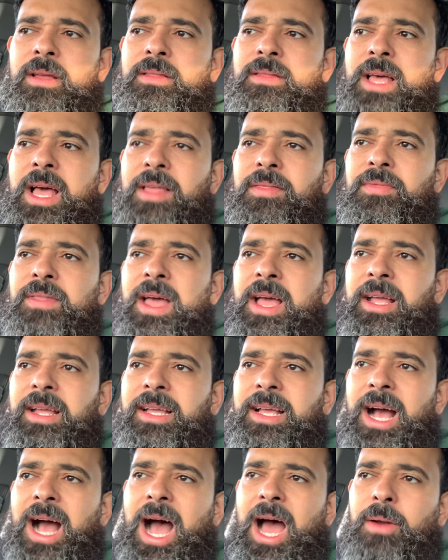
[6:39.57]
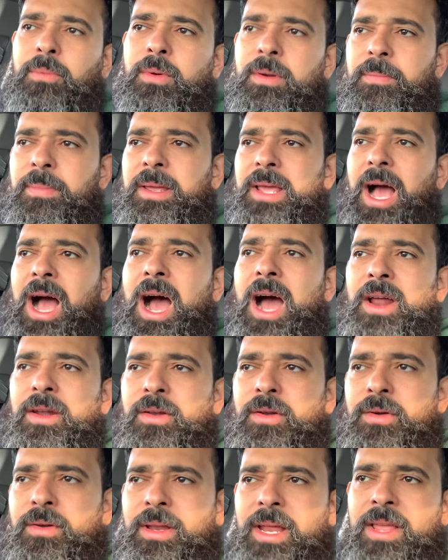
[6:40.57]
that that God would be
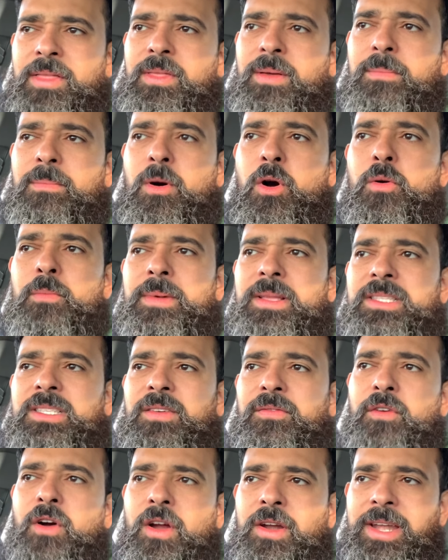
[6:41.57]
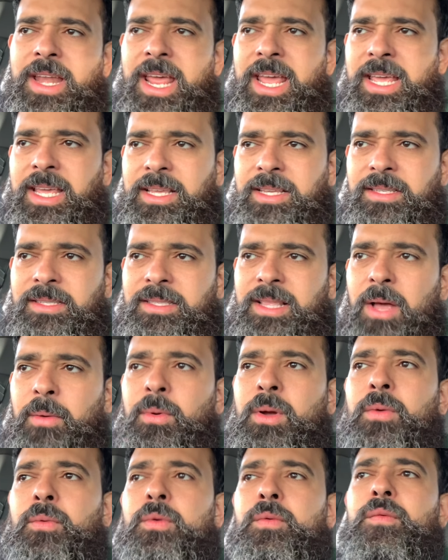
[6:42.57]
honored in the moments of our days, that
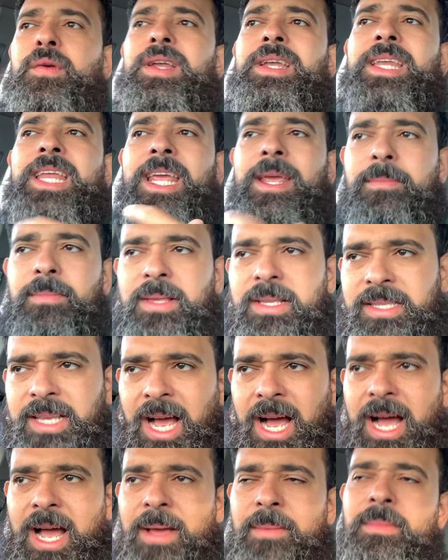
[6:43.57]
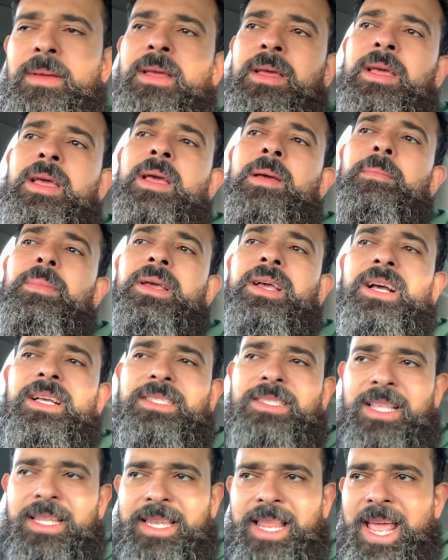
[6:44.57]
we would redeem the time
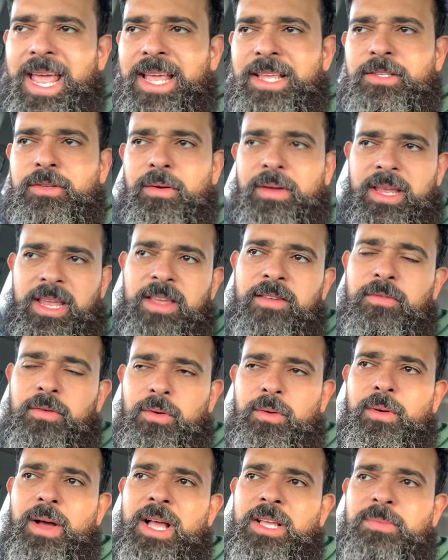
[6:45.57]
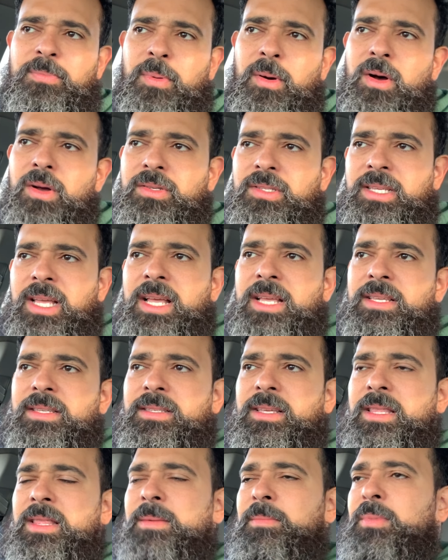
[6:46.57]
because the days are evil, as Paul says
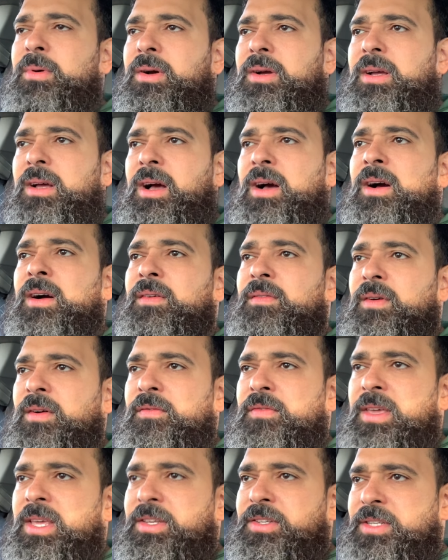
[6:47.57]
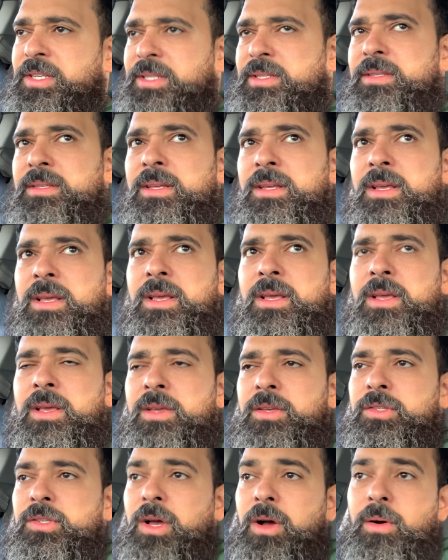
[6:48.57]
in the book of Ephesians.
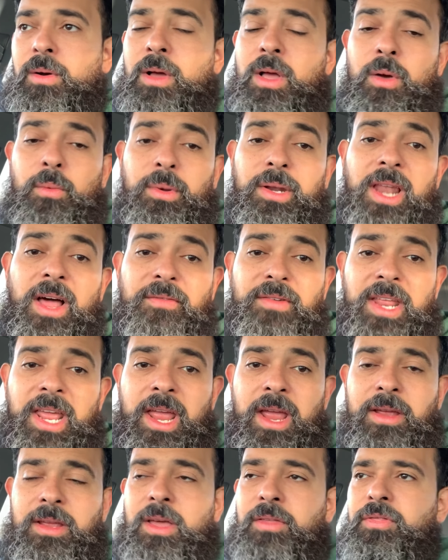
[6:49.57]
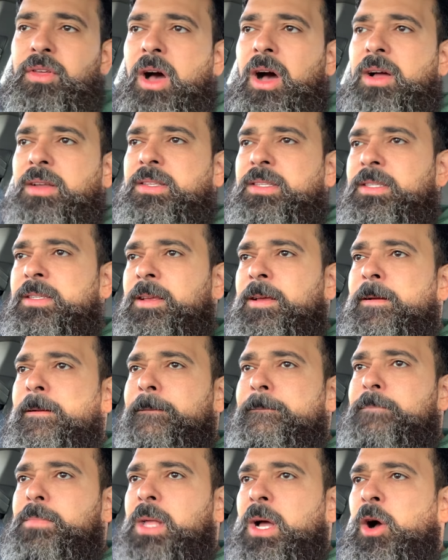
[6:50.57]
So would love to hear your thoughts.
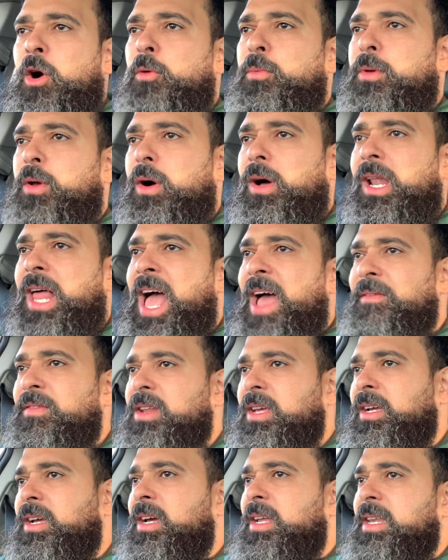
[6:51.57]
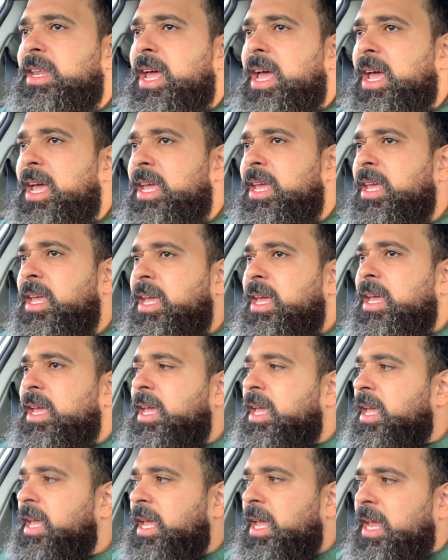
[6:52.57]
Hope you all are having a good day.
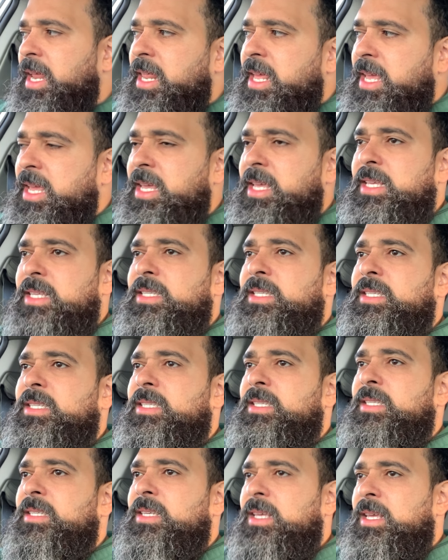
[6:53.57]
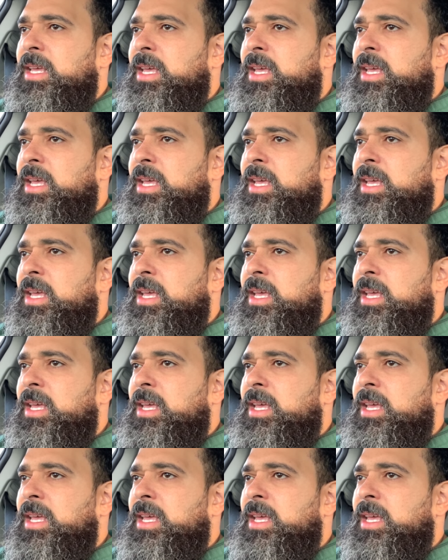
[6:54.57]
It is,